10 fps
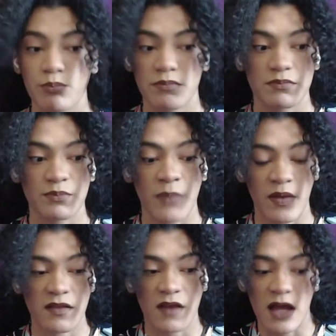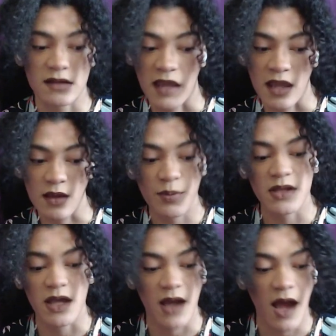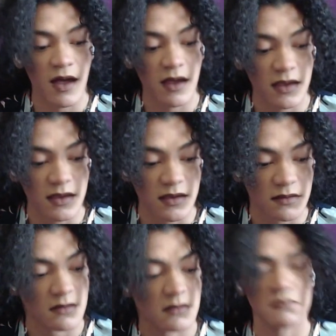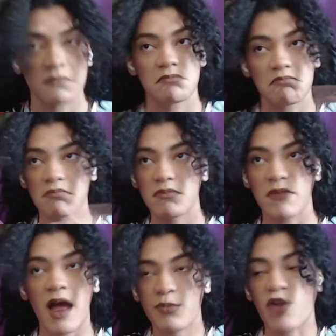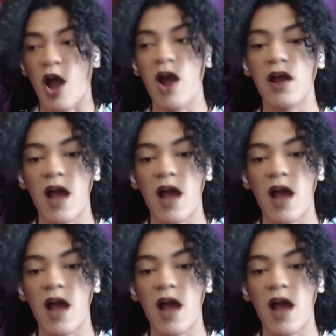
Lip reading: Maybe that's a hot take, but like I'm sorry.